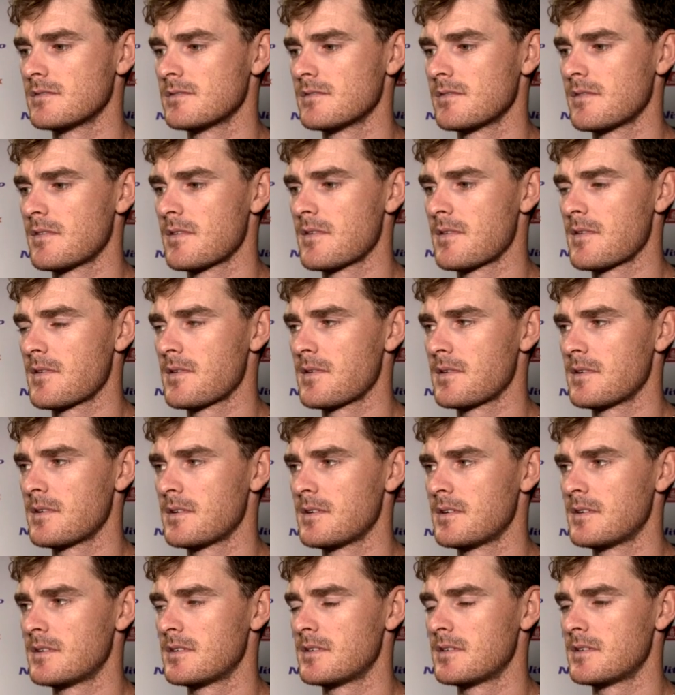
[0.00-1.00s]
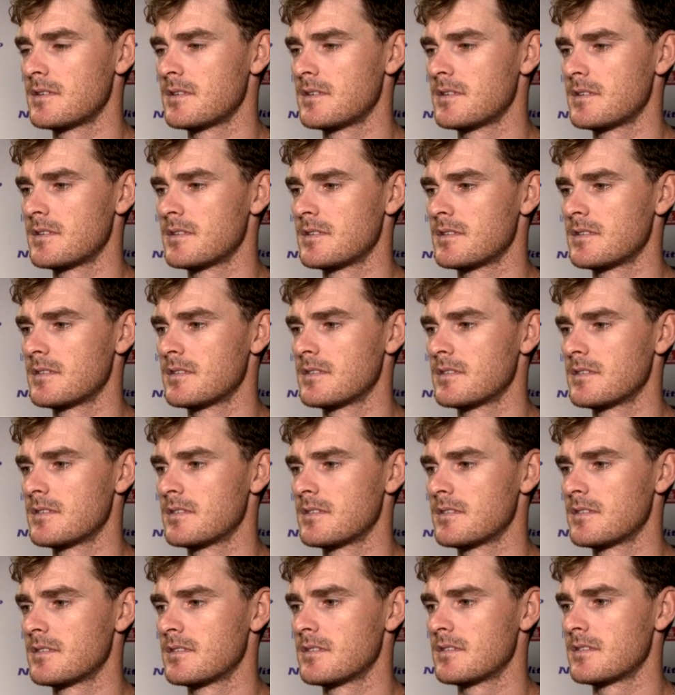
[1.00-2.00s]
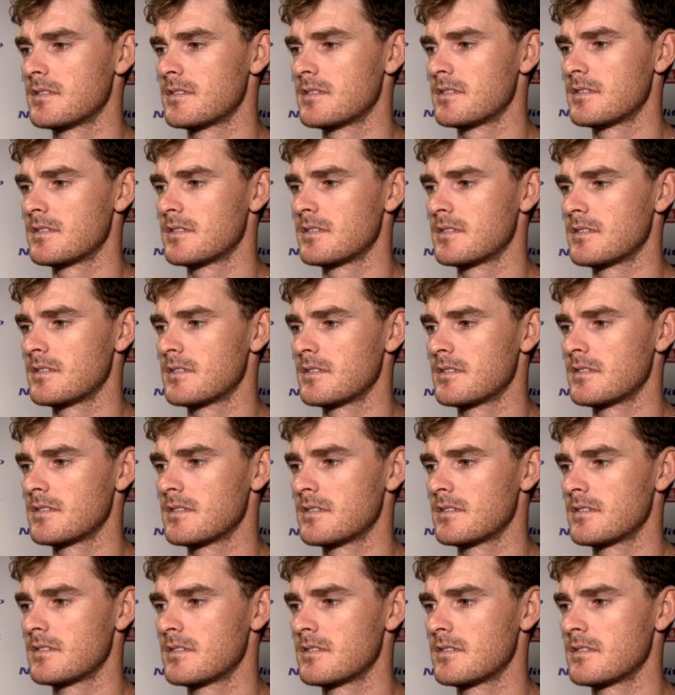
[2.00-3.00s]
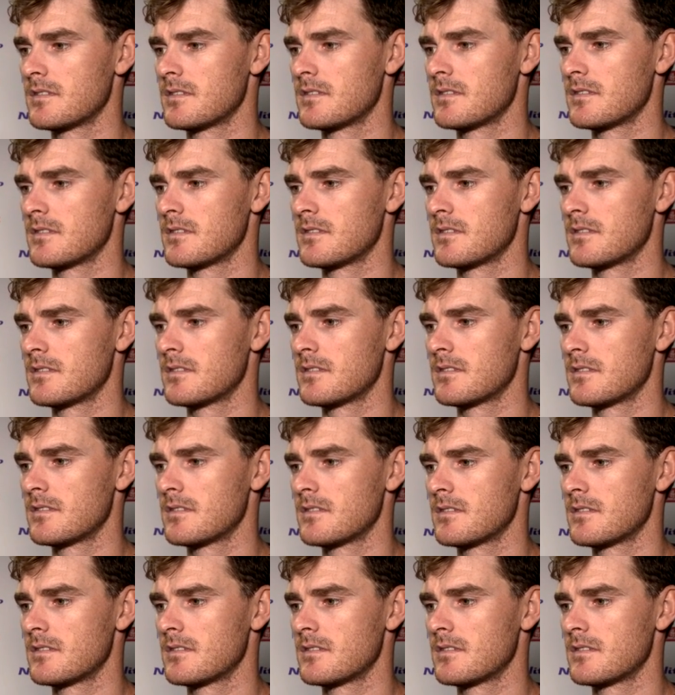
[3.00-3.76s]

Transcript: No words are spoken by the person on screen.